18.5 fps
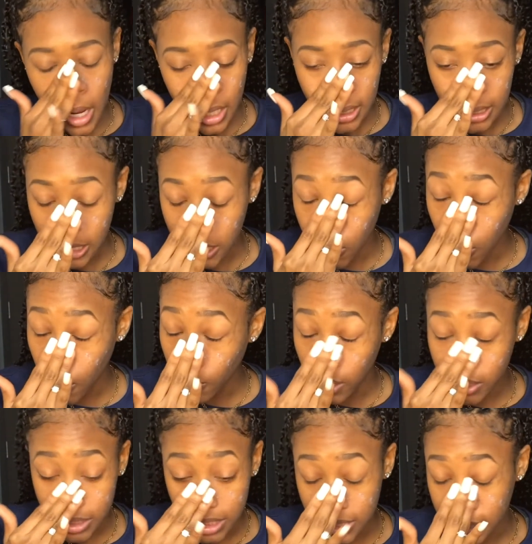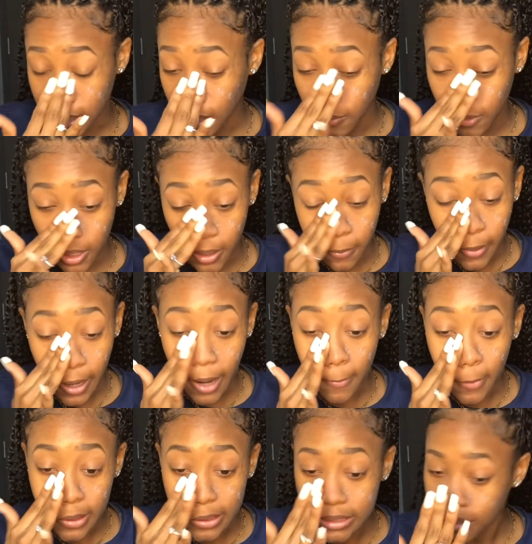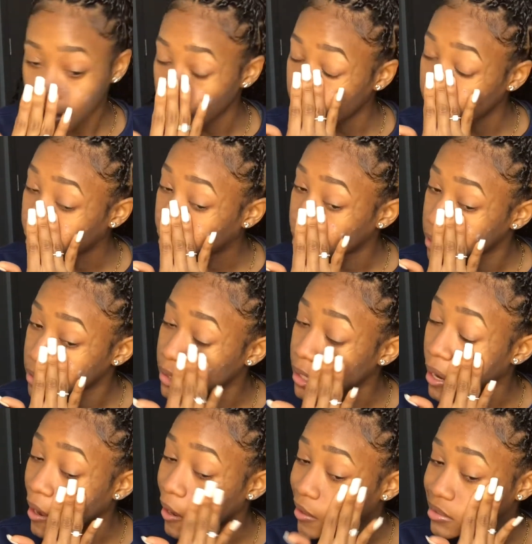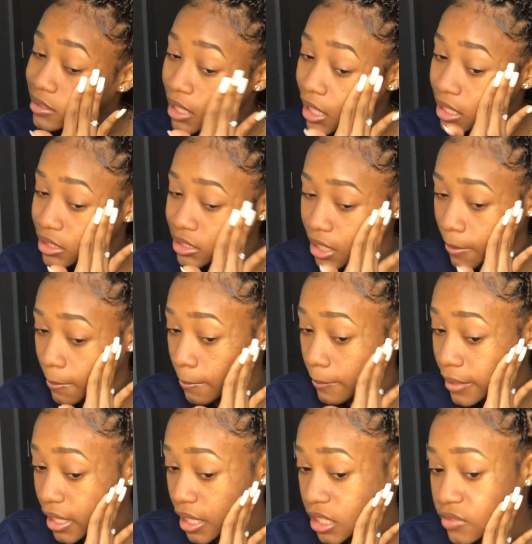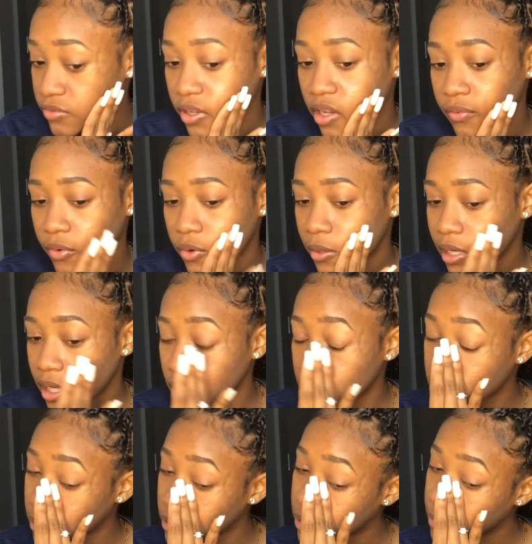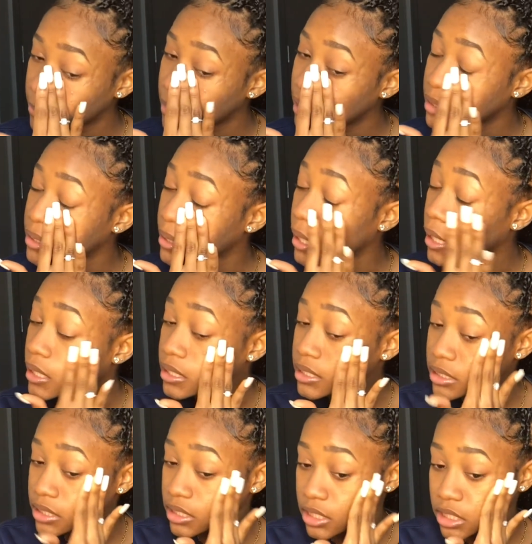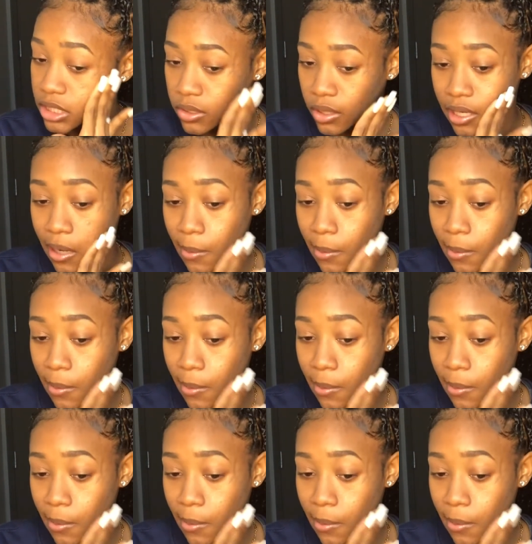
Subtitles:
You don't want to skip your primer step because it acts as a base for your foundation to basically stick to a